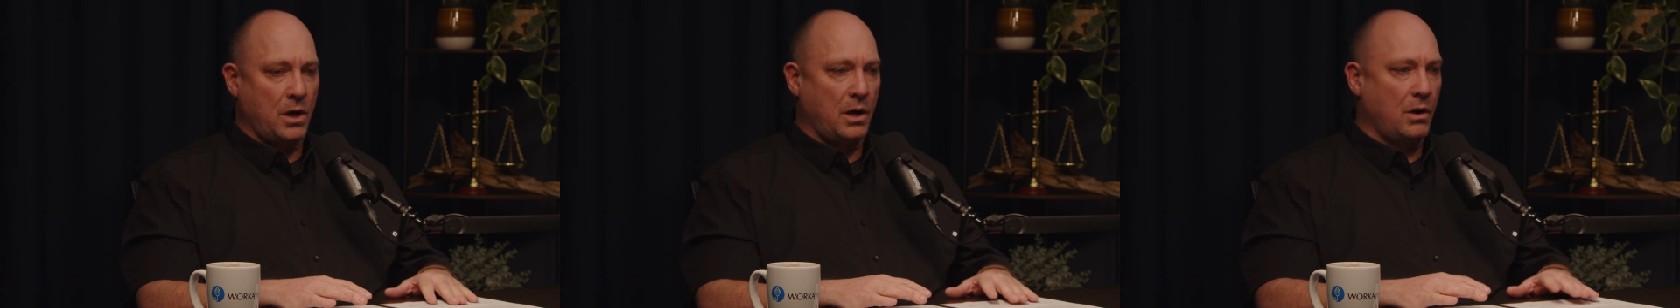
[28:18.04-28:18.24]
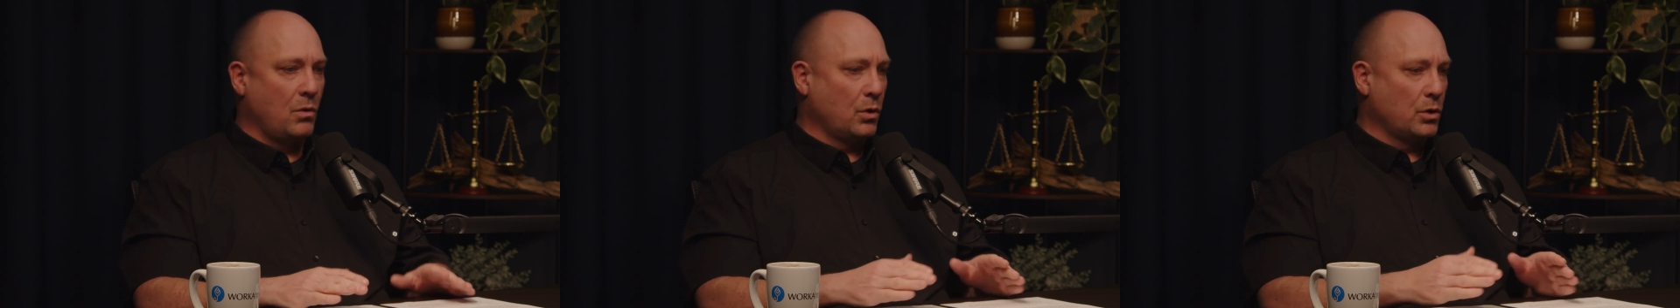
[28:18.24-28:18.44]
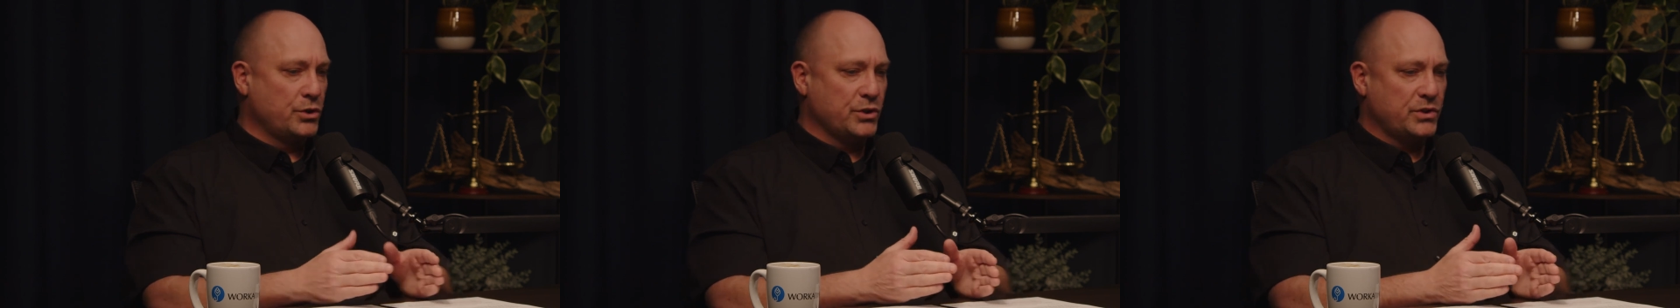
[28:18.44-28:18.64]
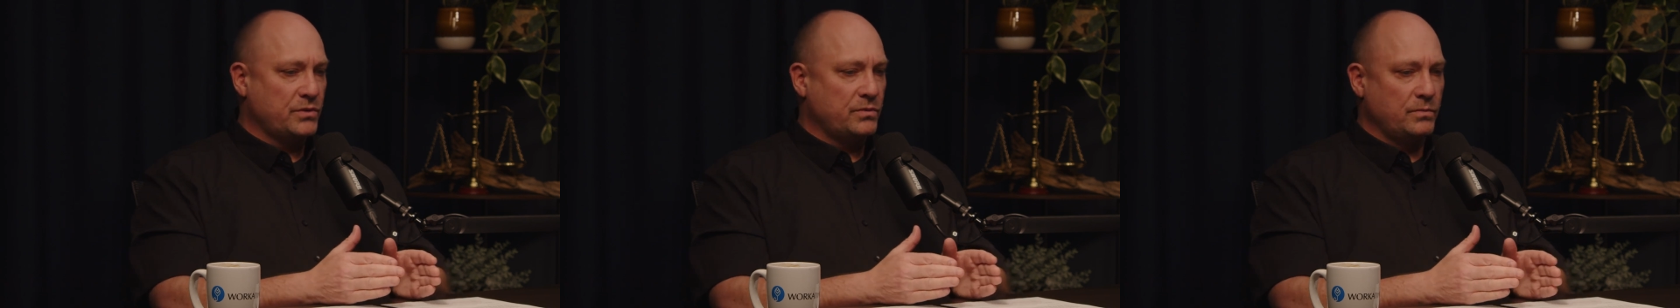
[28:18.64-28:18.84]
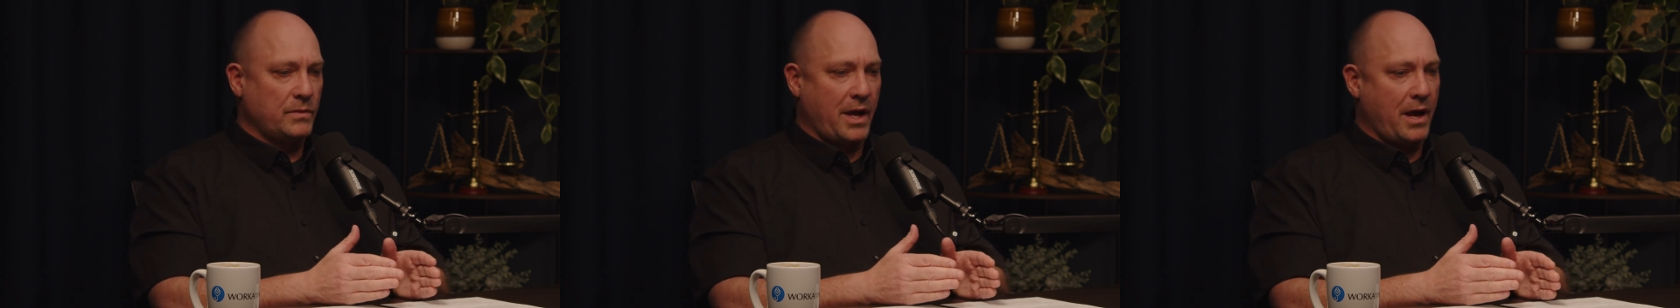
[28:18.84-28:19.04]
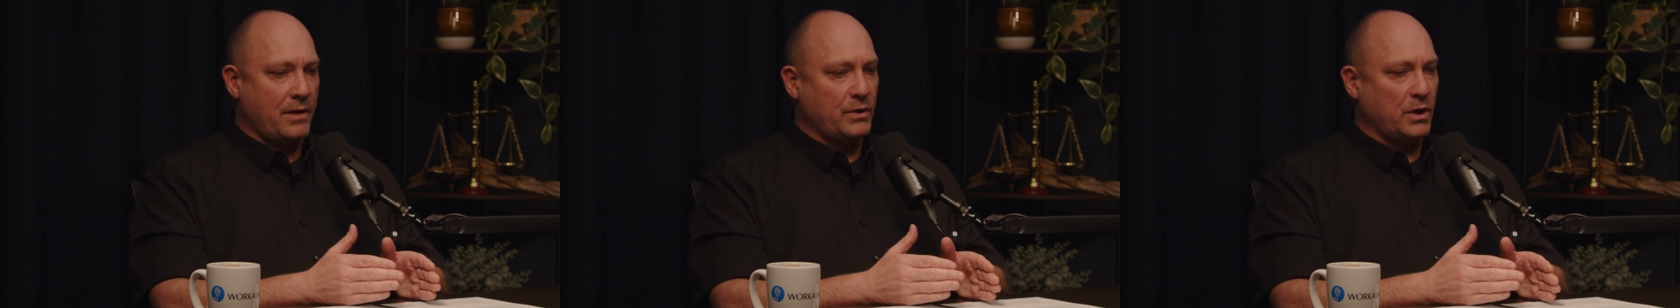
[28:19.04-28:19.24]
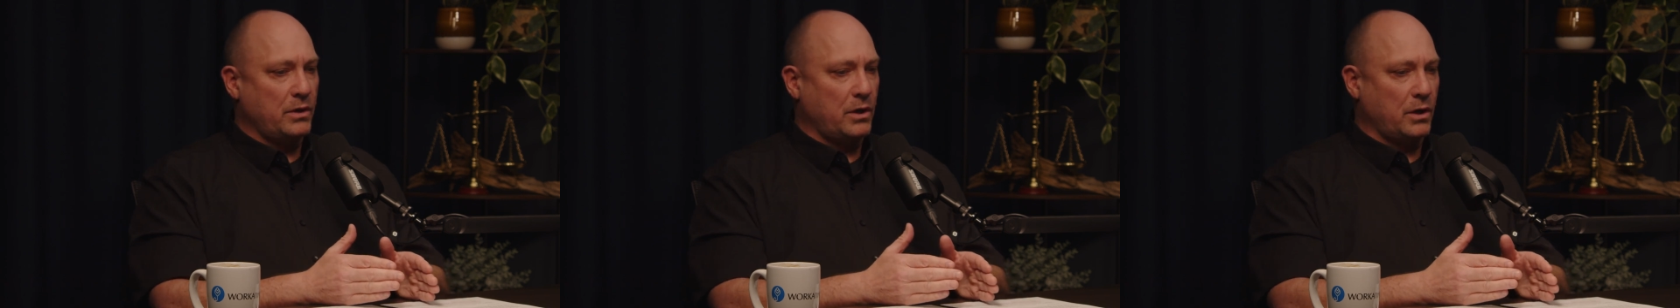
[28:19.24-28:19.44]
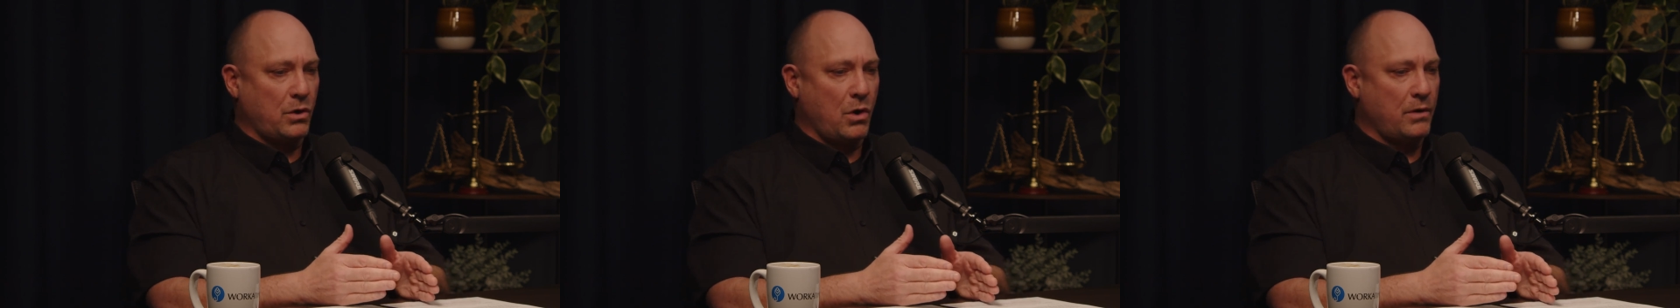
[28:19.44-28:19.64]
or just have
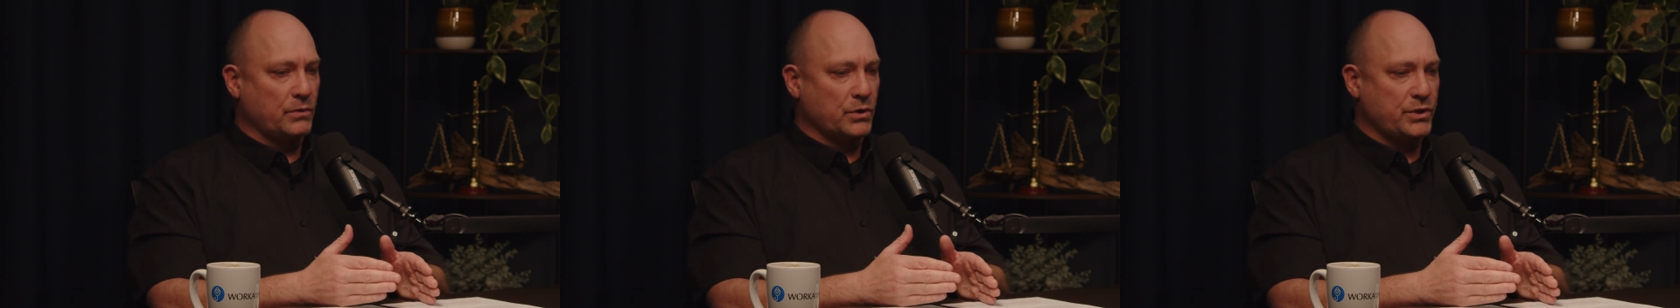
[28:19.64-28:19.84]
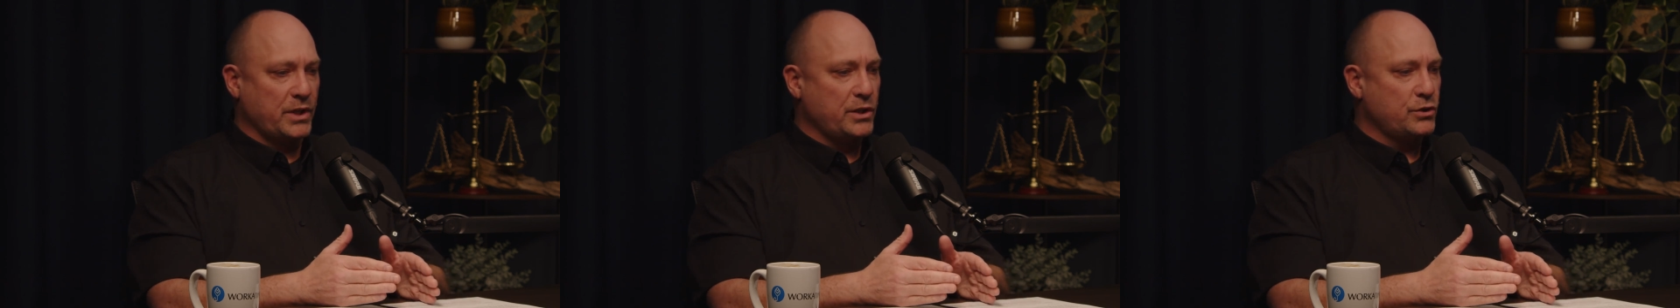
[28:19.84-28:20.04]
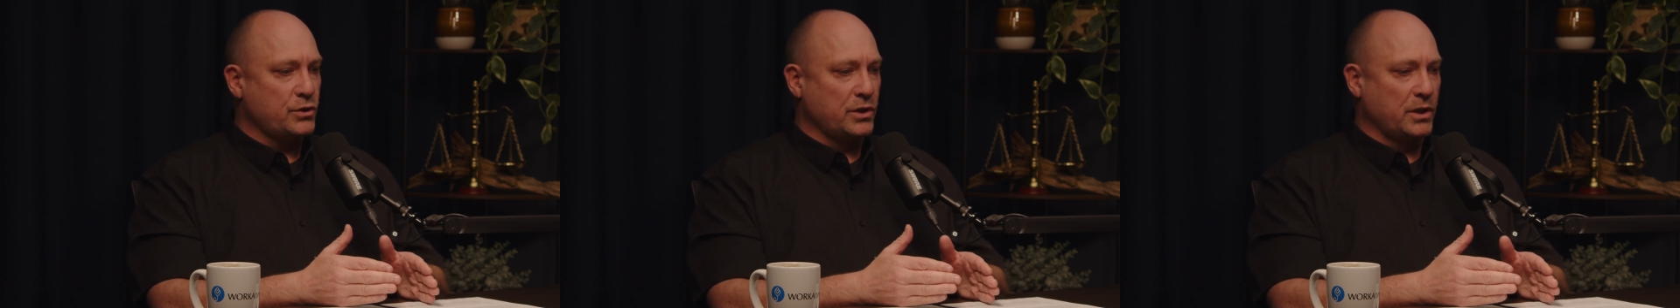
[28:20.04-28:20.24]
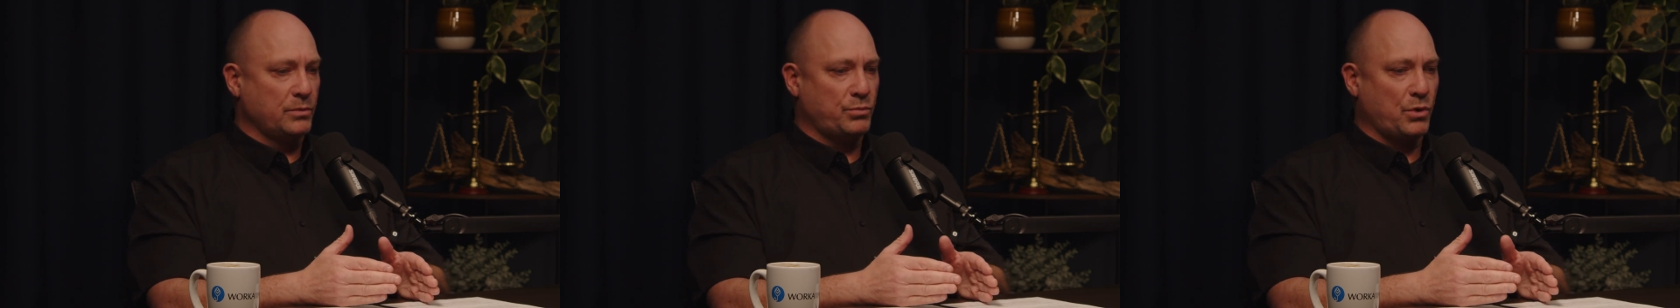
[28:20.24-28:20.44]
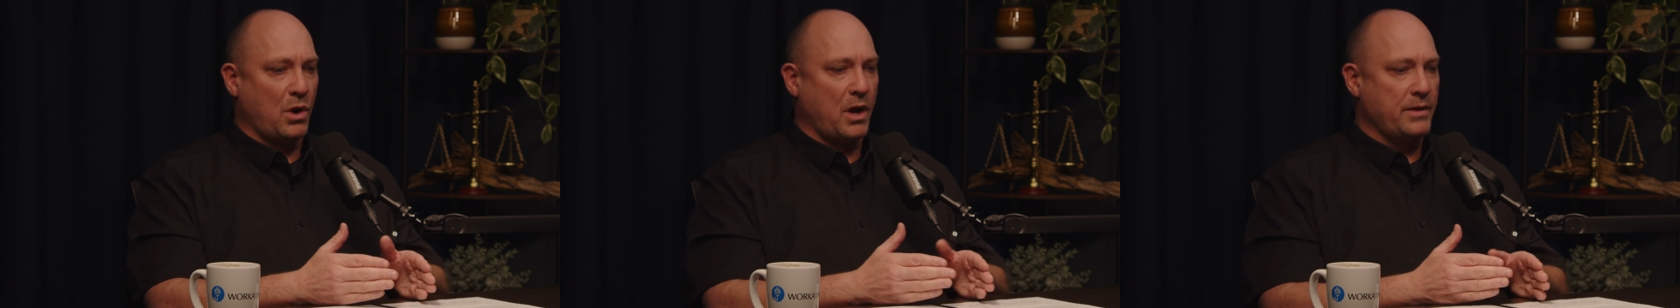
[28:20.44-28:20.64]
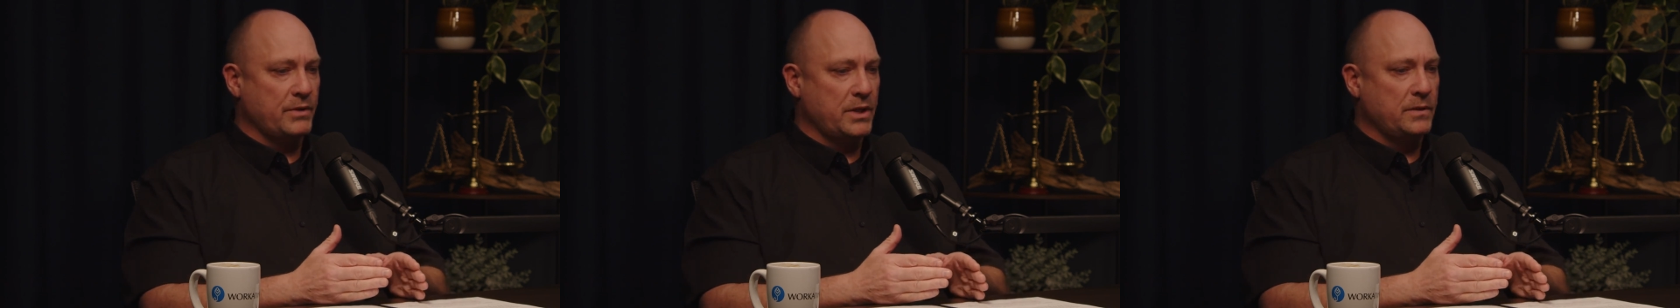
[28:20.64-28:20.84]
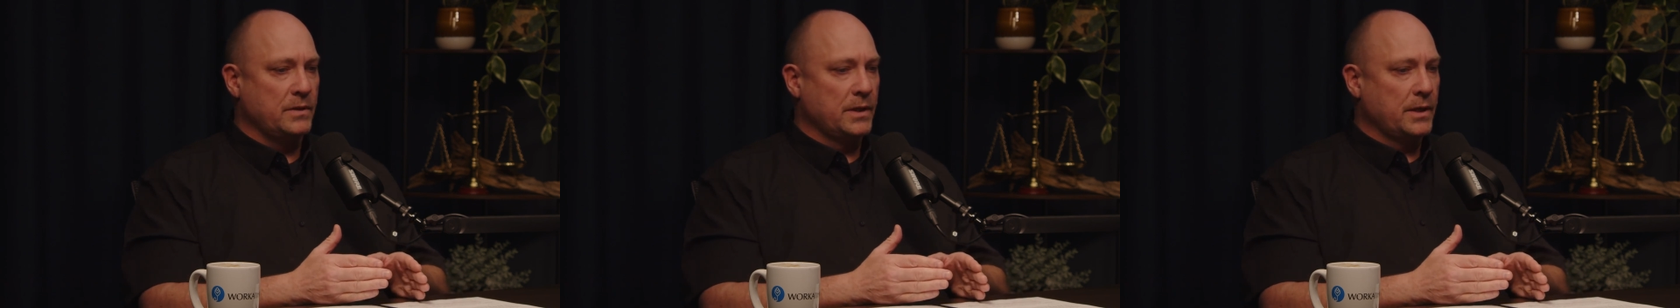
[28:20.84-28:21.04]
a conversation in private,